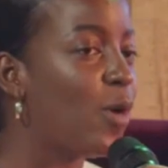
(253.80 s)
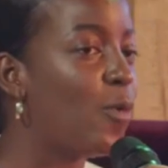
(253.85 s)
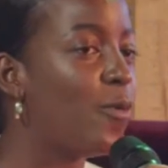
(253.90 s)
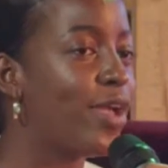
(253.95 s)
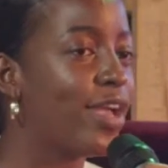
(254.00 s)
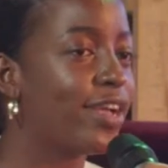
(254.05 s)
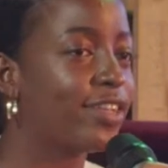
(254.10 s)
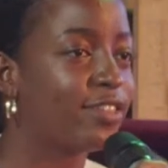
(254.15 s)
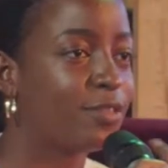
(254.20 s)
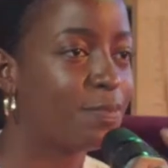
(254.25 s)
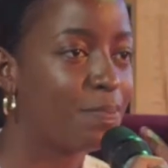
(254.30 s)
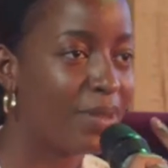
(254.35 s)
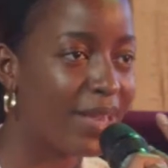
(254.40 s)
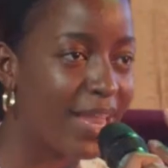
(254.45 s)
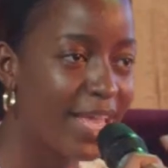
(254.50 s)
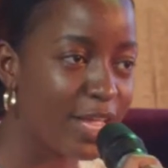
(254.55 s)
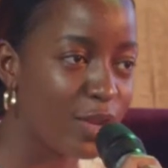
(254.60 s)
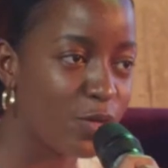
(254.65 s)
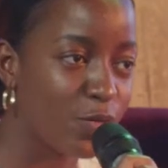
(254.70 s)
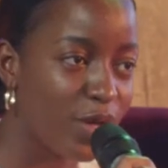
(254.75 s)
We
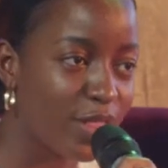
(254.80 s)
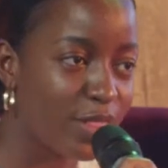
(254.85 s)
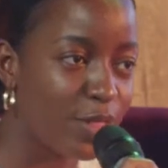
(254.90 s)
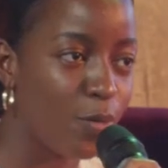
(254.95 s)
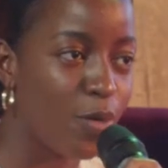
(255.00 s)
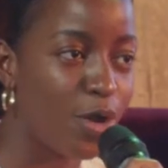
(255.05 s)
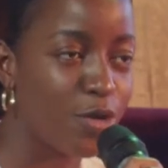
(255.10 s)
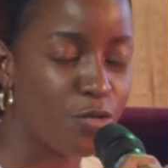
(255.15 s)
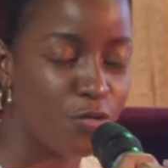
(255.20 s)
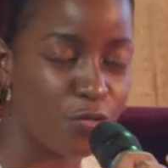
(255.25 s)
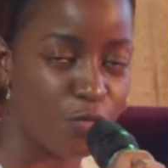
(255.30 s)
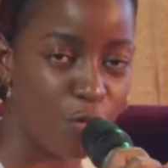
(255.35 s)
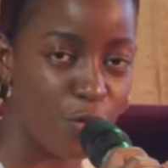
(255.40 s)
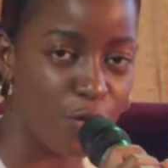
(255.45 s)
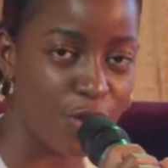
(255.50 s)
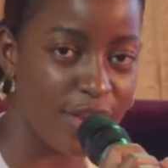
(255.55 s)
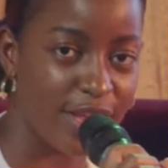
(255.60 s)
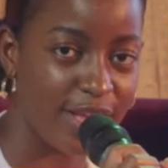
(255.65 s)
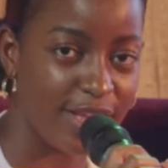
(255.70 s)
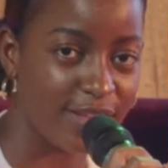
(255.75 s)
explained what the Word of
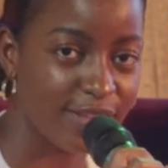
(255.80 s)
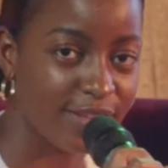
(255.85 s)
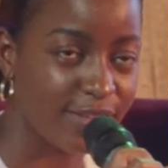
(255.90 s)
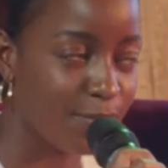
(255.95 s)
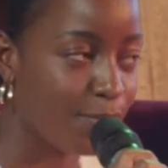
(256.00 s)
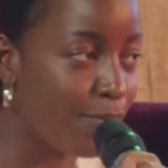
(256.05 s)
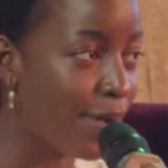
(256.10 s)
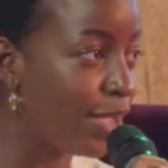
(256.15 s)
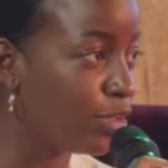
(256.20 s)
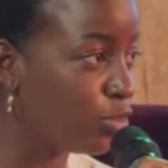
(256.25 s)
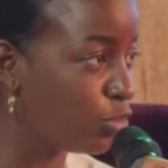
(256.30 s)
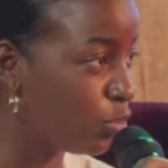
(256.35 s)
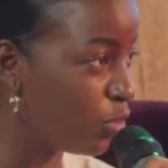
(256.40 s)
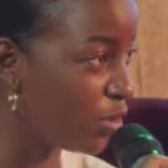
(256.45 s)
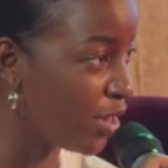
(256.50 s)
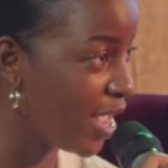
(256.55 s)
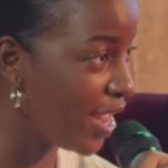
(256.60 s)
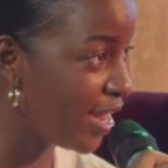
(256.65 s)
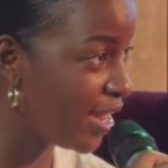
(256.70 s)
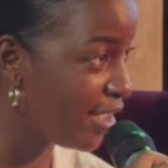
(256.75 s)
God is
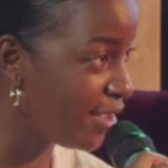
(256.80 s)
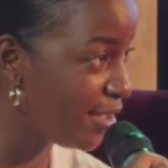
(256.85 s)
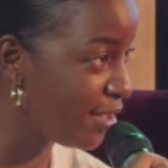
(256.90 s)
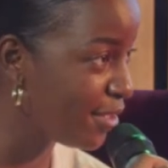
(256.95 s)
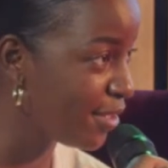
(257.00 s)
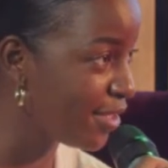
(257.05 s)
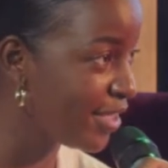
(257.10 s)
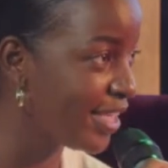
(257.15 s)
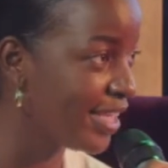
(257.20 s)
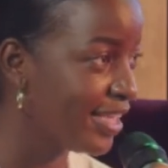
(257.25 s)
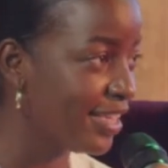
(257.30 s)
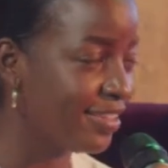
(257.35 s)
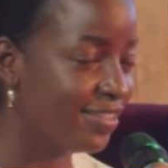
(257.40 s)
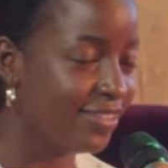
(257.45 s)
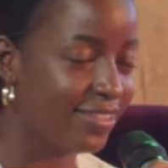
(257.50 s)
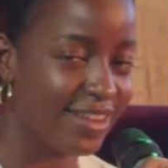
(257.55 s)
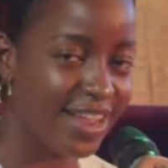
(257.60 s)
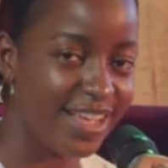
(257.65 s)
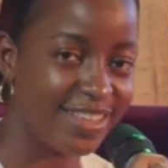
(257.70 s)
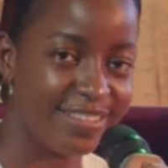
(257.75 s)
personally.
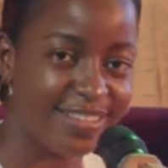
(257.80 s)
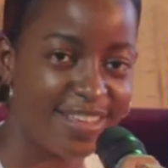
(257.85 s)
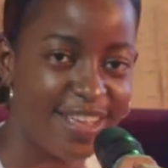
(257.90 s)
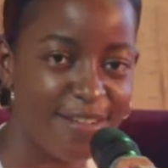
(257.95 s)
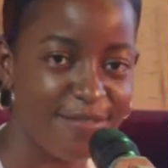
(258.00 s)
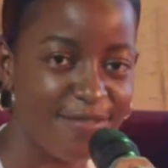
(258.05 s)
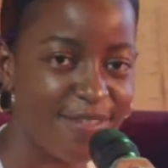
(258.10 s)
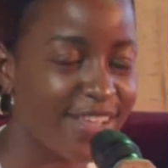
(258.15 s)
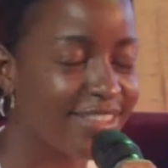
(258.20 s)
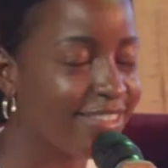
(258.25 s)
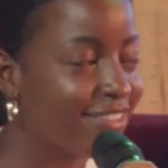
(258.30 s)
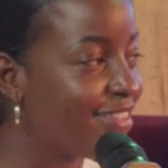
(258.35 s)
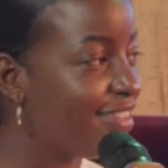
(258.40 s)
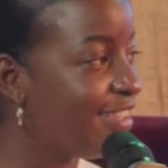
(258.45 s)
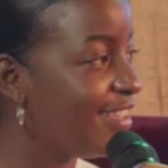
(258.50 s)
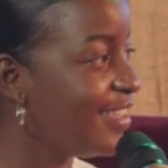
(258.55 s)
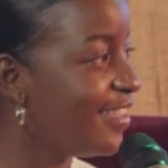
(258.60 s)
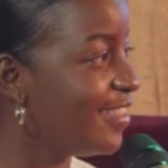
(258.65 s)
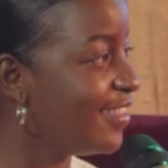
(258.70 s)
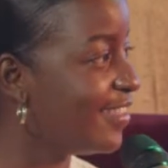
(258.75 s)
Siraj gave us
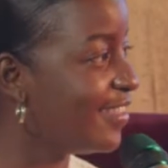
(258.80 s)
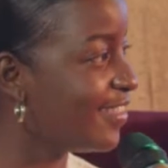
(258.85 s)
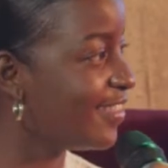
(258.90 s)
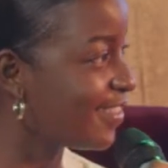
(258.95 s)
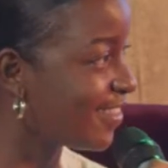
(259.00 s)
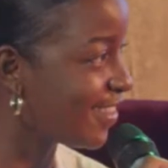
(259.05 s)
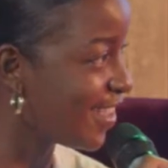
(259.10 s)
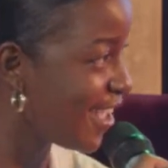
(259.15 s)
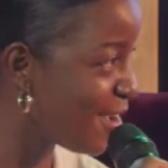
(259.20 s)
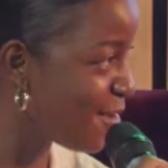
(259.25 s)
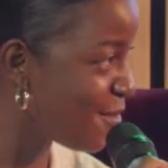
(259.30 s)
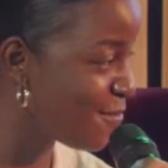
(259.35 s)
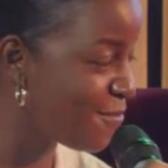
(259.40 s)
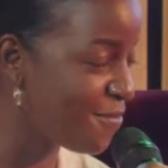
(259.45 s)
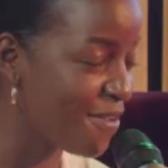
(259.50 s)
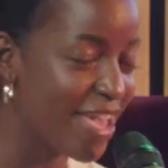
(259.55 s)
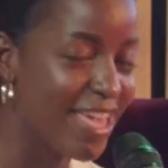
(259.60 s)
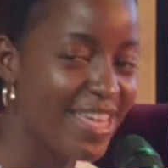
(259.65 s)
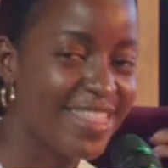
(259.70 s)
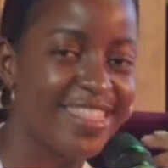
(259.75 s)
his
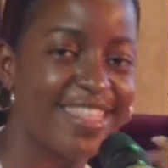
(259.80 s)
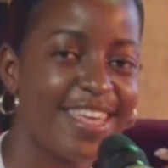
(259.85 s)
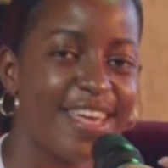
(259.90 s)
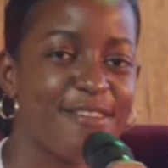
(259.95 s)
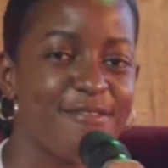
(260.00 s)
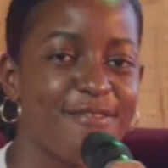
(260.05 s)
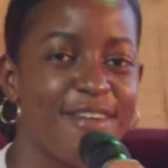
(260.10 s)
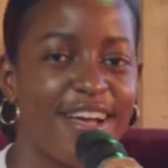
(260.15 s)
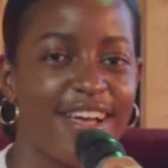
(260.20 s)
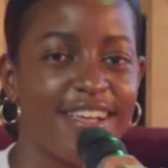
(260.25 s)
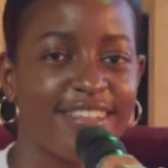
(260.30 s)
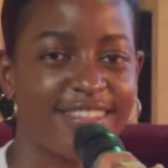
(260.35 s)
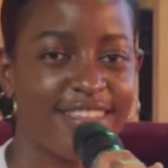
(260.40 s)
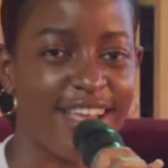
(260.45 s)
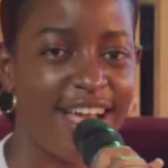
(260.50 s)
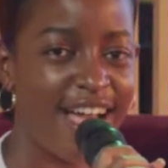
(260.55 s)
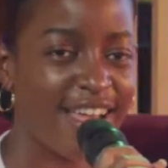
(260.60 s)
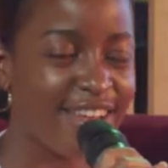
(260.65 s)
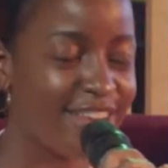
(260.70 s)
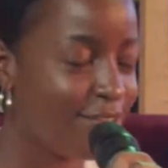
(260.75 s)
faith, gave us
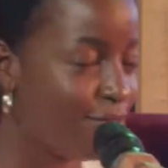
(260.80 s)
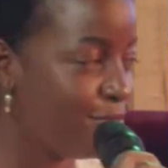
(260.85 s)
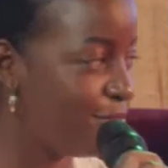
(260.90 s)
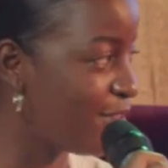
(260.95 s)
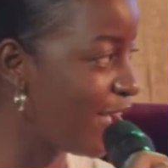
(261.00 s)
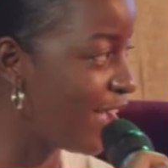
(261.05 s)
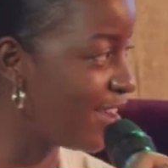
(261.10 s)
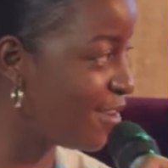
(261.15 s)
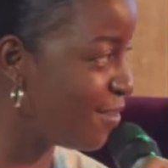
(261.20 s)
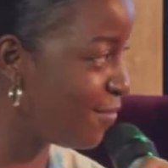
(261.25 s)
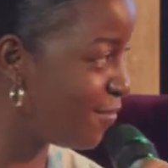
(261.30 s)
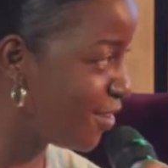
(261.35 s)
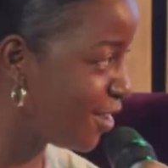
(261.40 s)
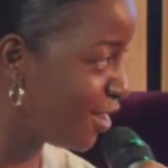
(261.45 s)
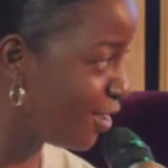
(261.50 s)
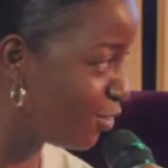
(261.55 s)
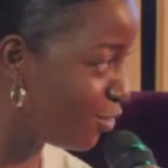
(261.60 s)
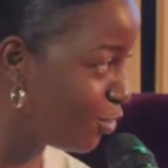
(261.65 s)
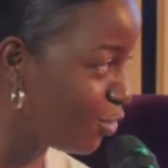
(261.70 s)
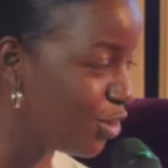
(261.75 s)
her
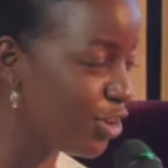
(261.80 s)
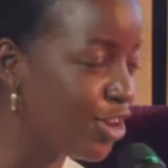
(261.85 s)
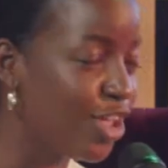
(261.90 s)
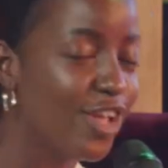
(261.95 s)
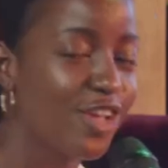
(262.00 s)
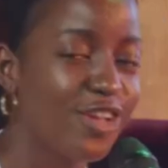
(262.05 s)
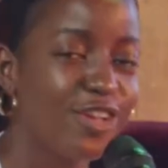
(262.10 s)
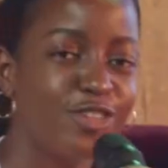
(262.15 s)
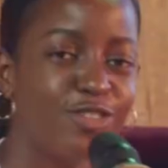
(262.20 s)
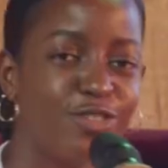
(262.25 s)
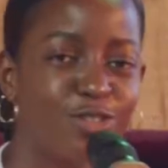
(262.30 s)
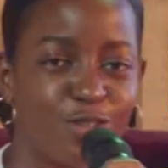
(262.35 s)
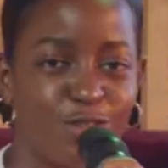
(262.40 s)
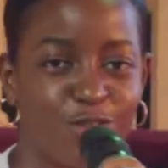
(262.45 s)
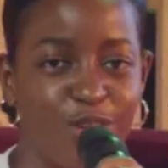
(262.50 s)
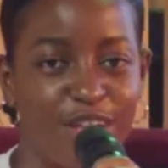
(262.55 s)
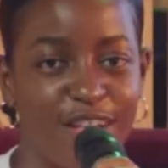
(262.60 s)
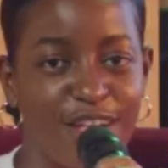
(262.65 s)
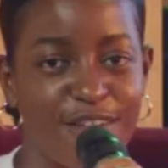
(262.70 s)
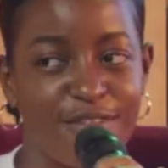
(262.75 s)
definition.
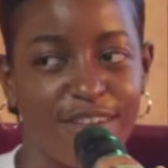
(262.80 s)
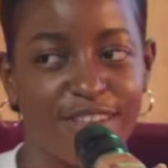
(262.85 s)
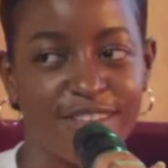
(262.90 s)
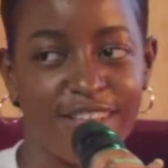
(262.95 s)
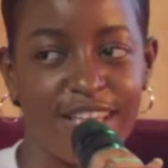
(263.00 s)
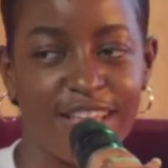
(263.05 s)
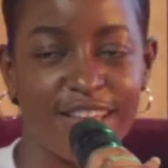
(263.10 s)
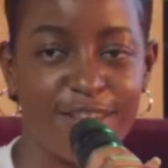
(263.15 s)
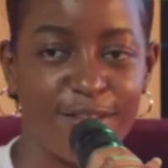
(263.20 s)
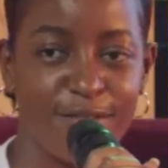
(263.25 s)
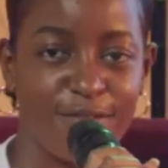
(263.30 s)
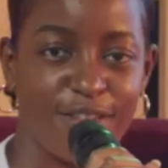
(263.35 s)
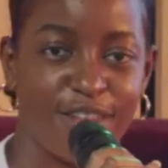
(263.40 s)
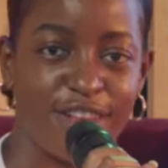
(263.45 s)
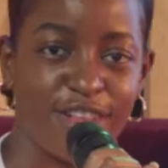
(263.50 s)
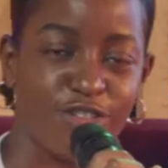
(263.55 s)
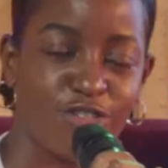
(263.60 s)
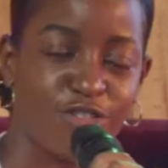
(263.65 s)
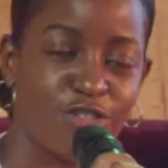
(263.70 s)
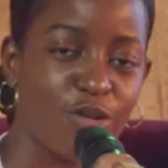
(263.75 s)
Joshua gave us her
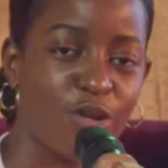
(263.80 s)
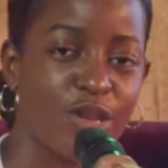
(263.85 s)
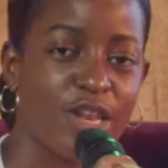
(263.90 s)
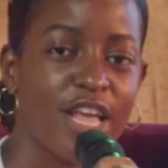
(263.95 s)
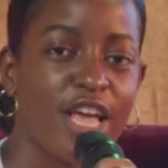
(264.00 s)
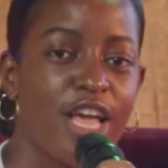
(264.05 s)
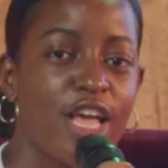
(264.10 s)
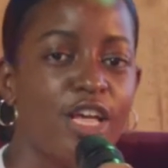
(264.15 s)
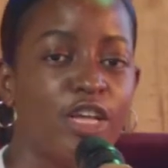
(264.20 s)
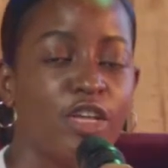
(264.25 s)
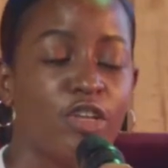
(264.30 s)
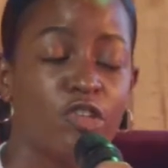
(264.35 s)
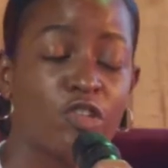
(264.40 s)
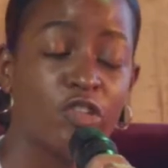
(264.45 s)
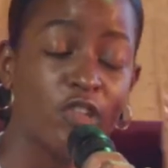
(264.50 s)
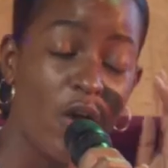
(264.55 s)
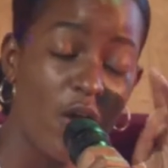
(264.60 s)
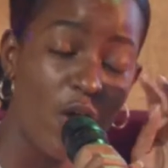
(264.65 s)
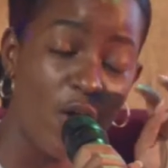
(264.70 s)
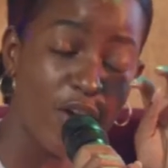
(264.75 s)
definition.
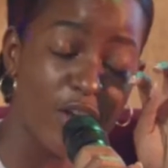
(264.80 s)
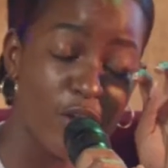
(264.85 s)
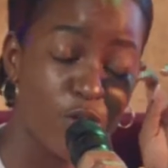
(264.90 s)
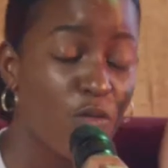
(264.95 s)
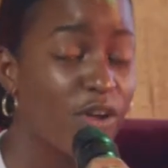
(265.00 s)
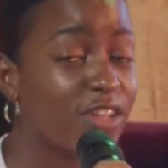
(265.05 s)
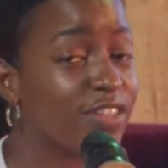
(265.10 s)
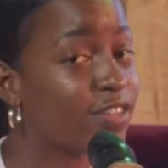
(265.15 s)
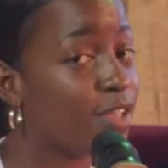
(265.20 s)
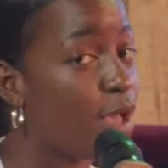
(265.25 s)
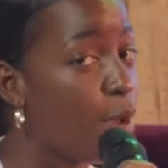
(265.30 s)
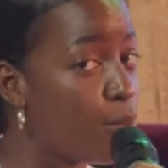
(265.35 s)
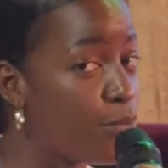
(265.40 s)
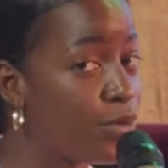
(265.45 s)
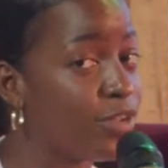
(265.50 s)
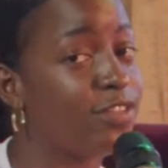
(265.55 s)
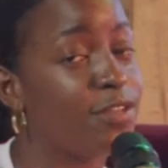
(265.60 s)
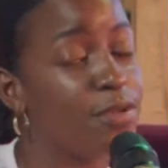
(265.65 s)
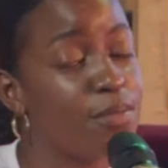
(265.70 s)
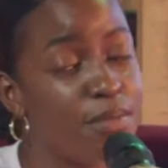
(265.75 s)
So, it was a
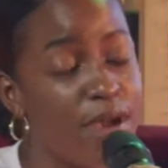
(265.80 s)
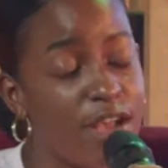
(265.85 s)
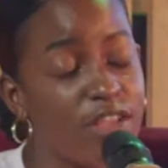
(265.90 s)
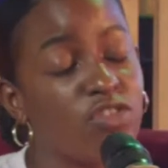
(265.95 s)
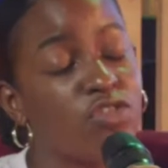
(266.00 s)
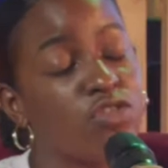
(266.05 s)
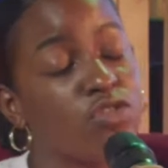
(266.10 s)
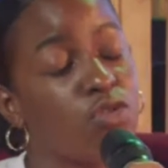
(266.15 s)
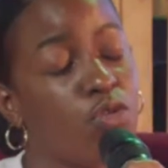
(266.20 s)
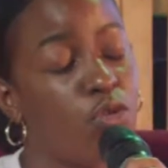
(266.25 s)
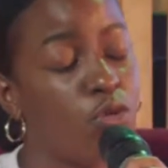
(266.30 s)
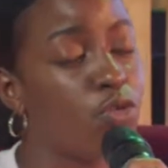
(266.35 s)
pretty much